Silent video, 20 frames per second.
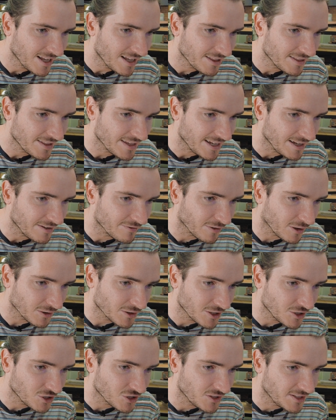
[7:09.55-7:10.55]
the
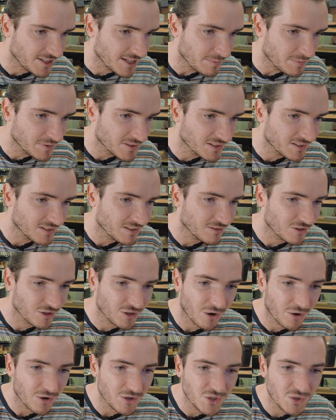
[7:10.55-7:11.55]
voltage dips
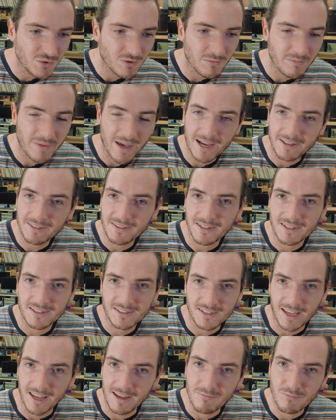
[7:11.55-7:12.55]
go to about the
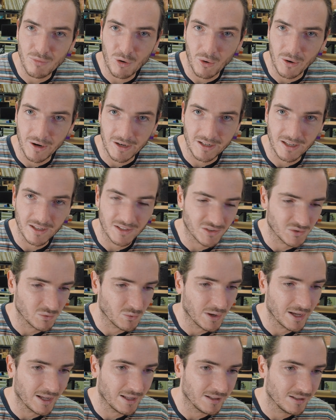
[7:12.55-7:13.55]
same point as
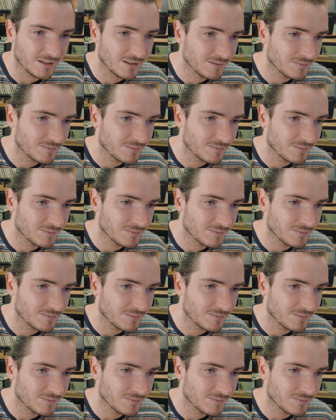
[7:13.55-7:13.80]
well.